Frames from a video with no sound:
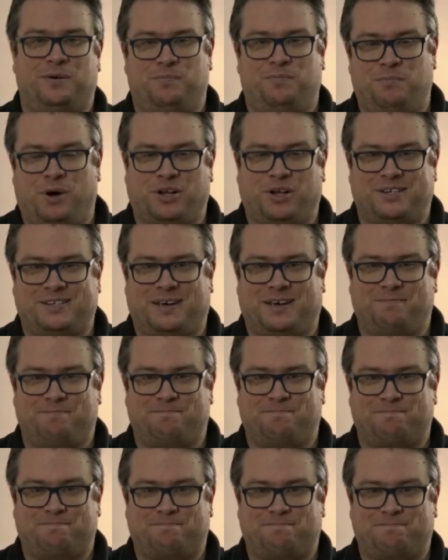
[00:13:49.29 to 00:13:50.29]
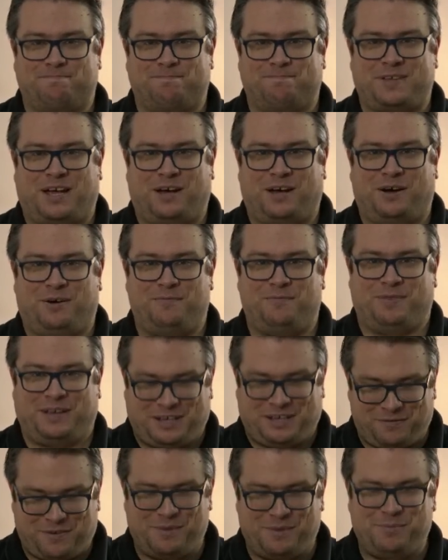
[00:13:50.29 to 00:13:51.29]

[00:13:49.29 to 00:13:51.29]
monitor. Thank you very